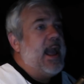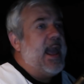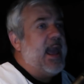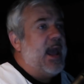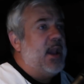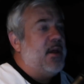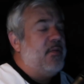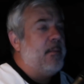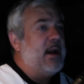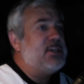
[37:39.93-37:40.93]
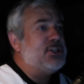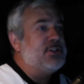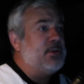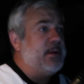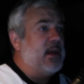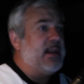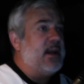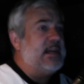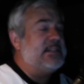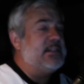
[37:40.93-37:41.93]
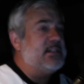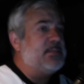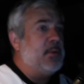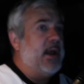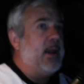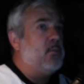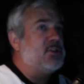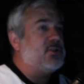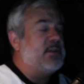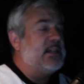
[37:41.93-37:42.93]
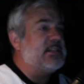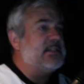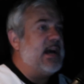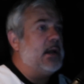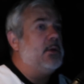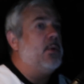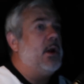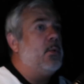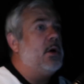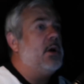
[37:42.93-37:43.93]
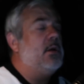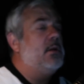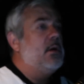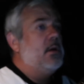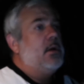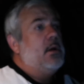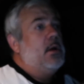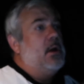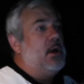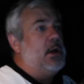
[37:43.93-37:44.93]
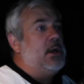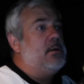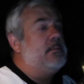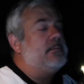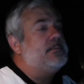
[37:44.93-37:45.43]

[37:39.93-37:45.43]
And then my shoes will be like nicely displayed, which that's exactly what I want.